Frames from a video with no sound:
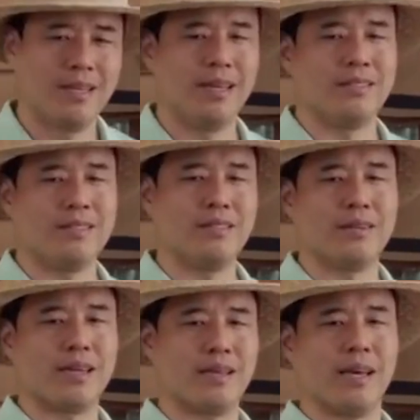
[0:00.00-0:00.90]
I see you
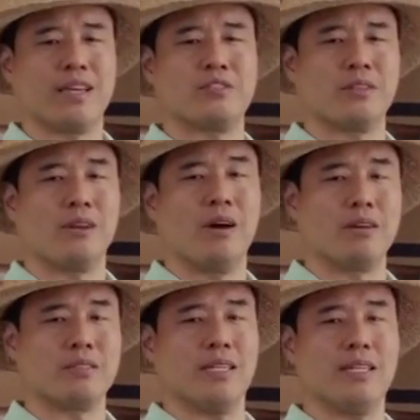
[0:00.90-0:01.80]
got the extra
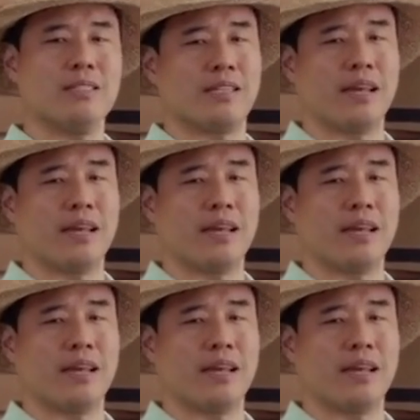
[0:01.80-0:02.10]
long tees